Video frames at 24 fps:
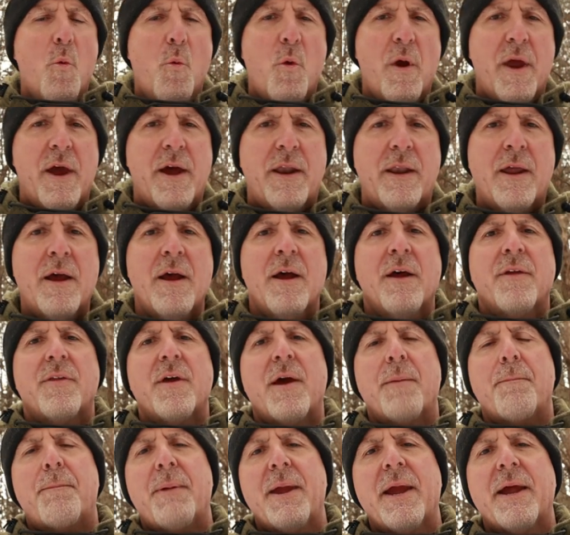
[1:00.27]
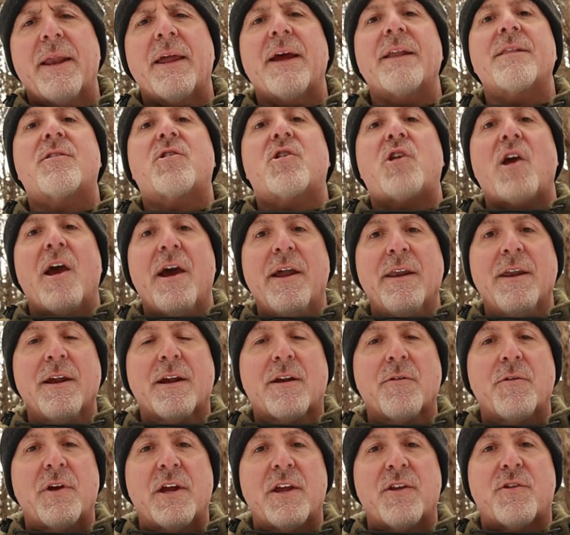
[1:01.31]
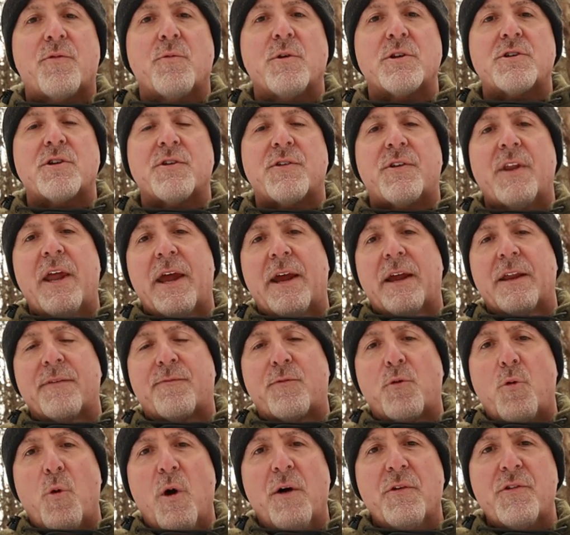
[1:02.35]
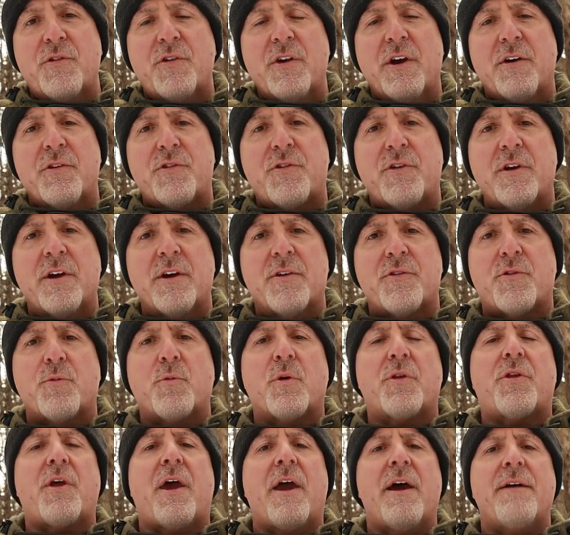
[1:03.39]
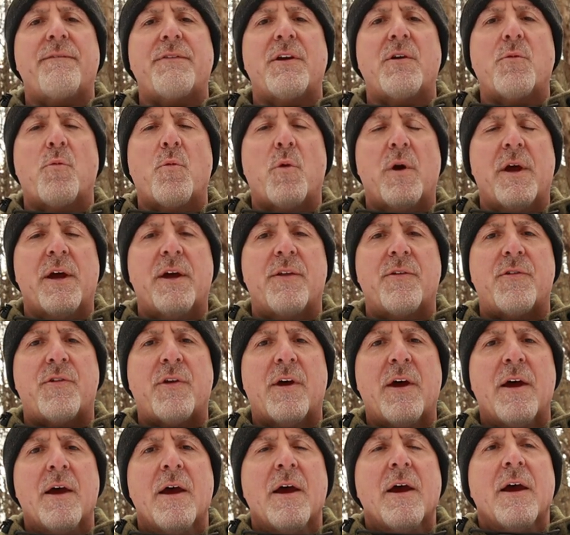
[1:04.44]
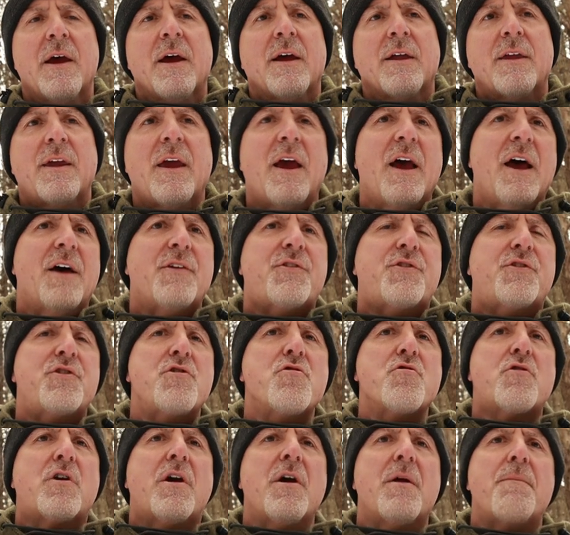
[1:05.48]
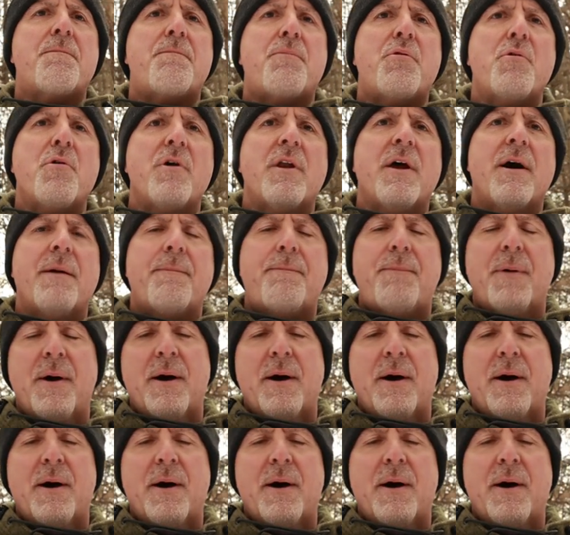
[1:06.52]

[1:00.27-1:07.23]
wind, than being in 10 degrees, which is negative 12 Celsius with heavy winds. Yes, you could put up